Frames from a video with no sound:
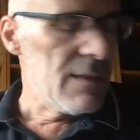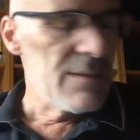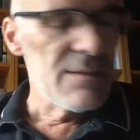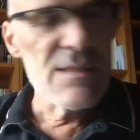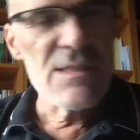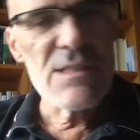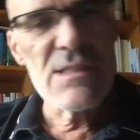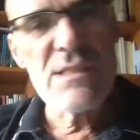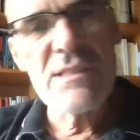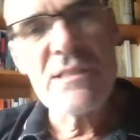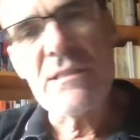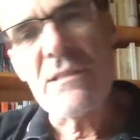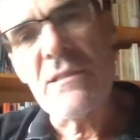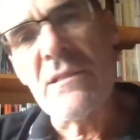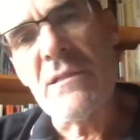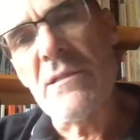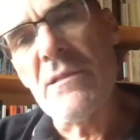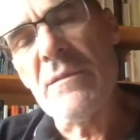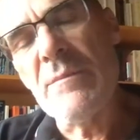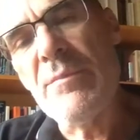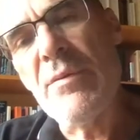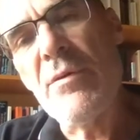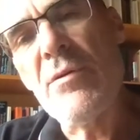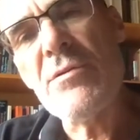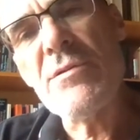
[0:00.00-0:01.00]
This uh,
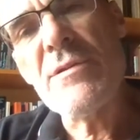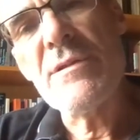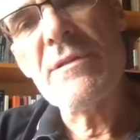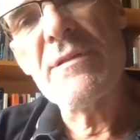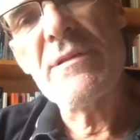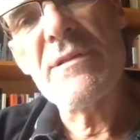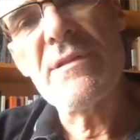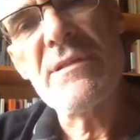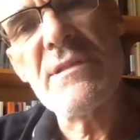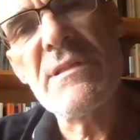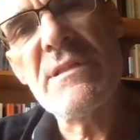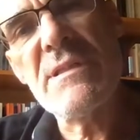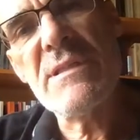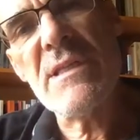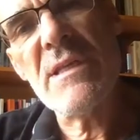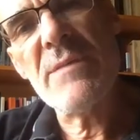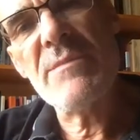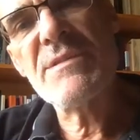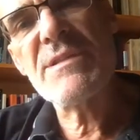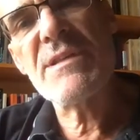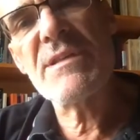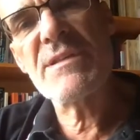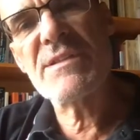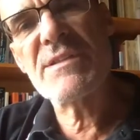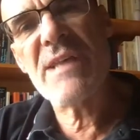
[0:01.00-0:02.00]
point
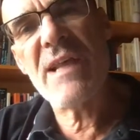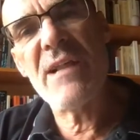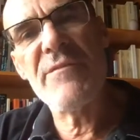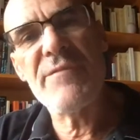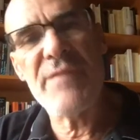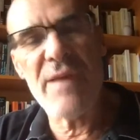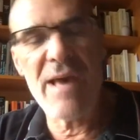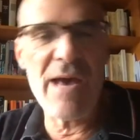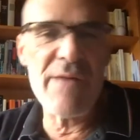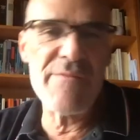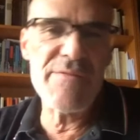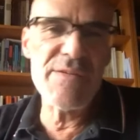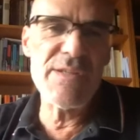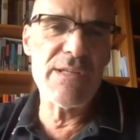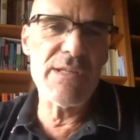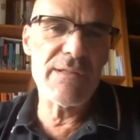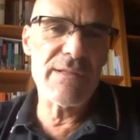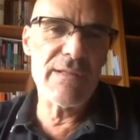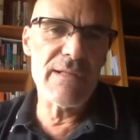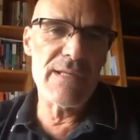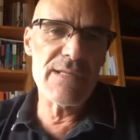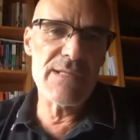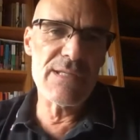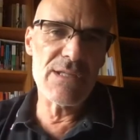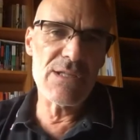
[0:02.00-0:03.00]
seems self-evident,
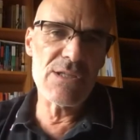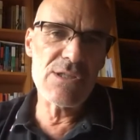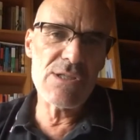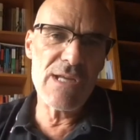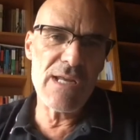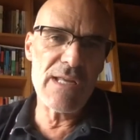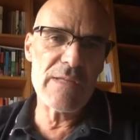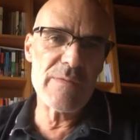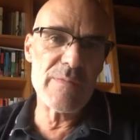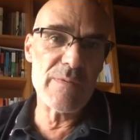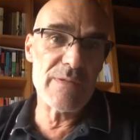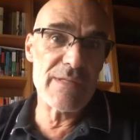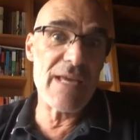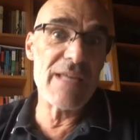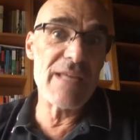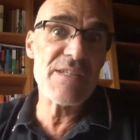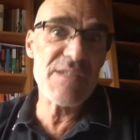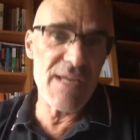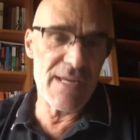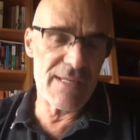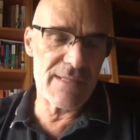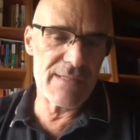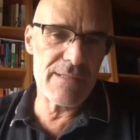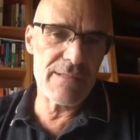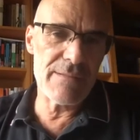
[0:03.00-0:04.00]
ladies and gentlemen, and
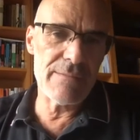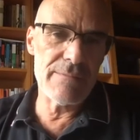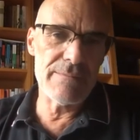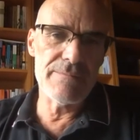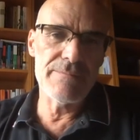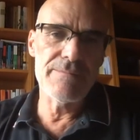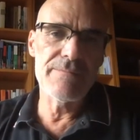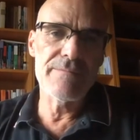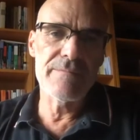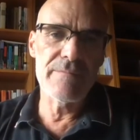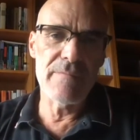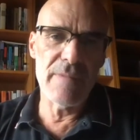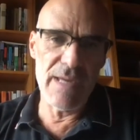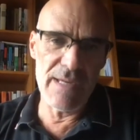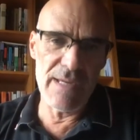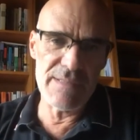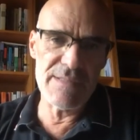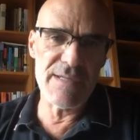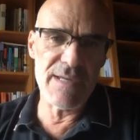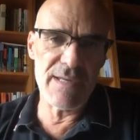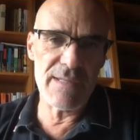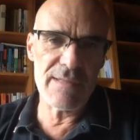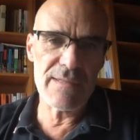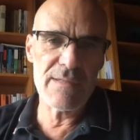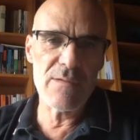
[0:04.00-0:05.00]
yet, and
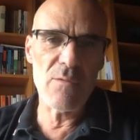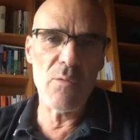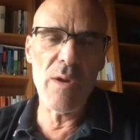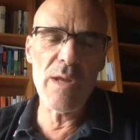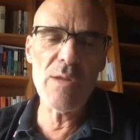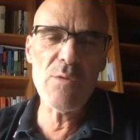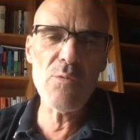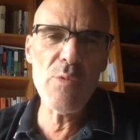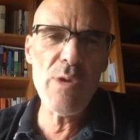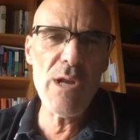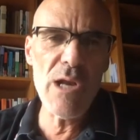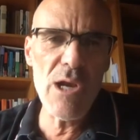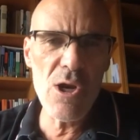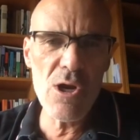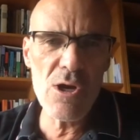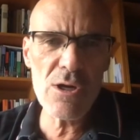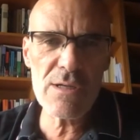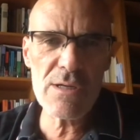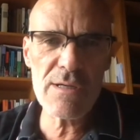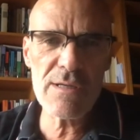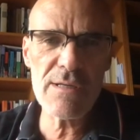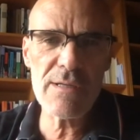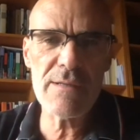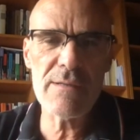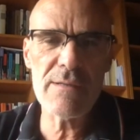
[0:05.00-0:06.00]
yet, when we look